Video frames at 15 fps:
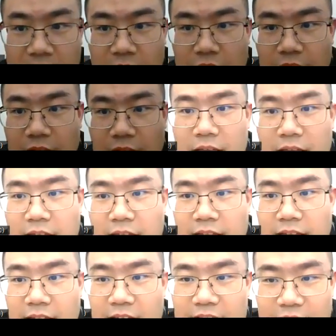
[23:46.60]
Okay,
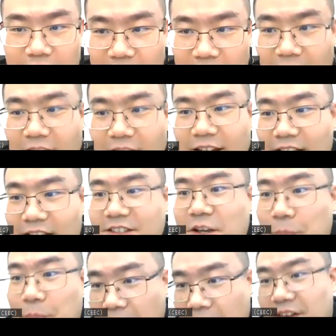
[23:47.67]
let's
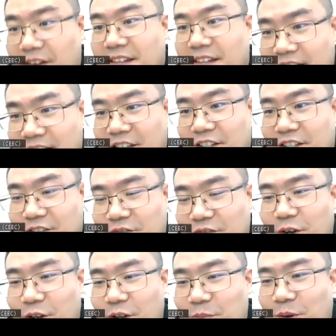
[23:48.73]
compare that. It's
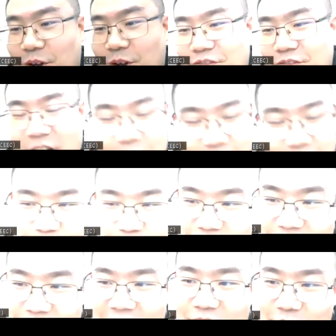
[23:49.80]
very important, very
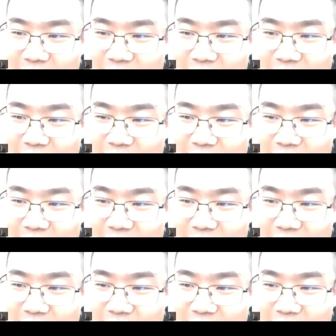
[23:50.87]
interesting to